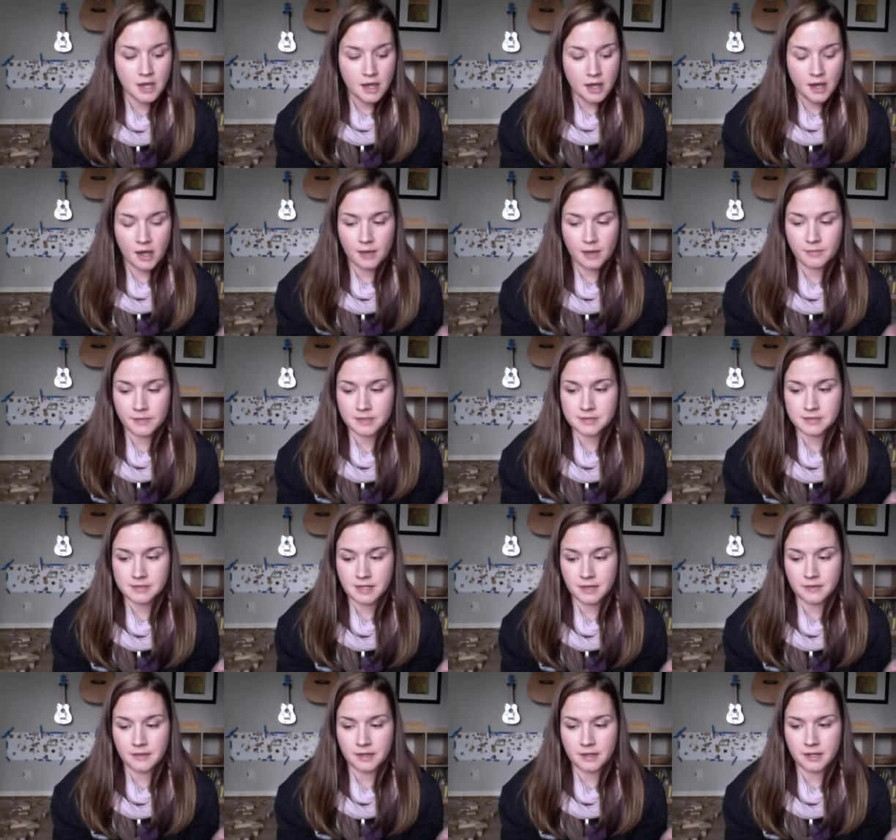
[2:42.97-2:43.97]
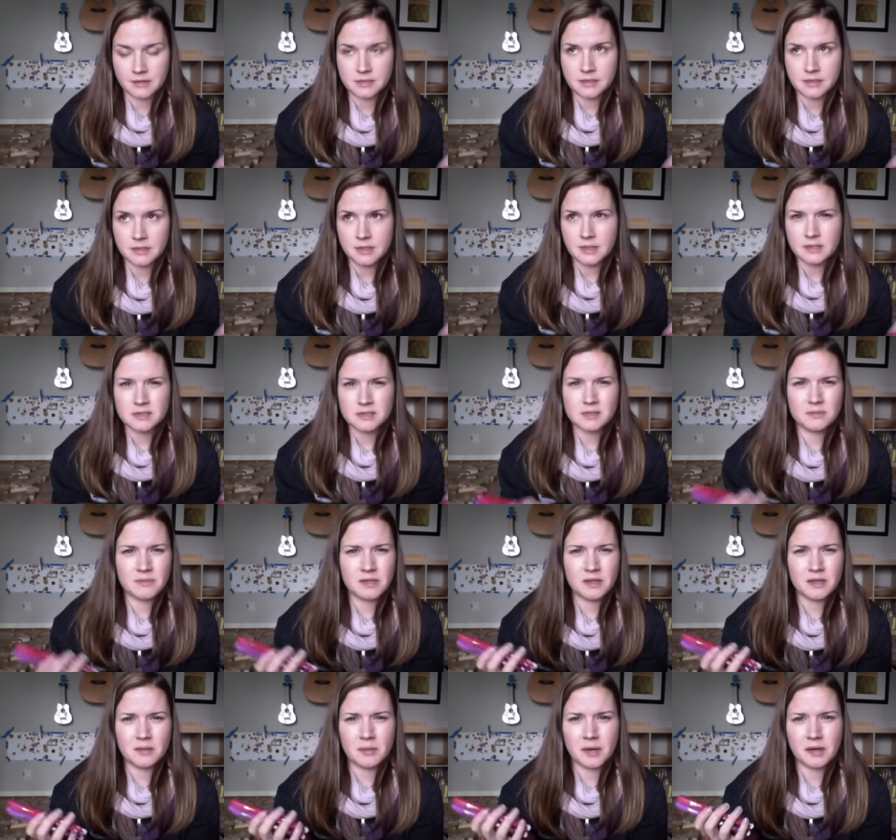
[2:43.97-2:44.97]
They said that
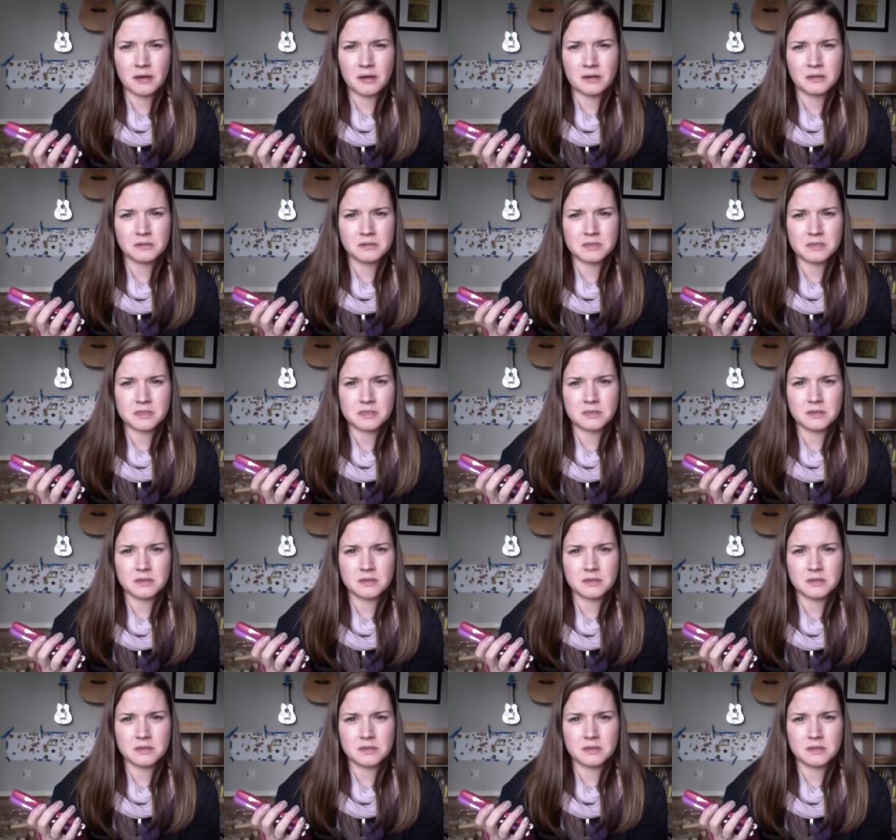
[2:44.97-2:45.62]
something about,